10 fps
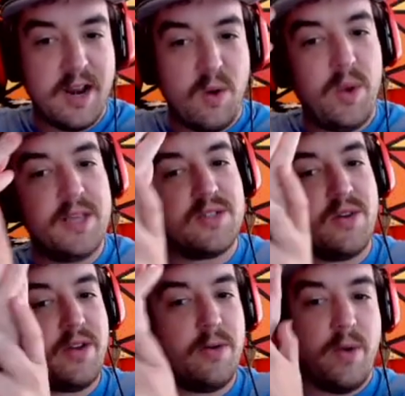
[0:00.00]
of
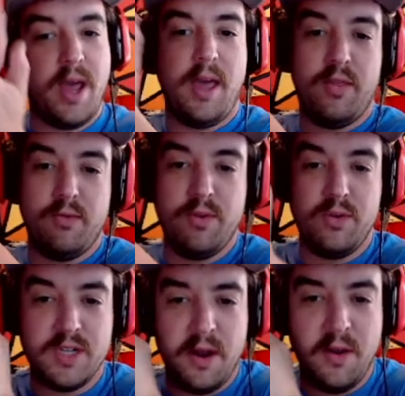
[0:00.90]
tunnel their way
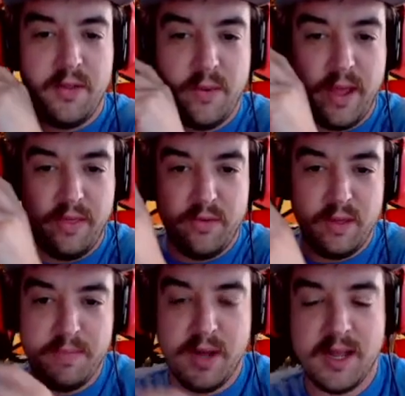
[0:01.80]
through
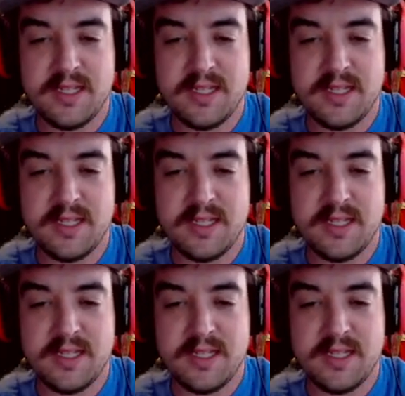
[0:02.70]
the buds,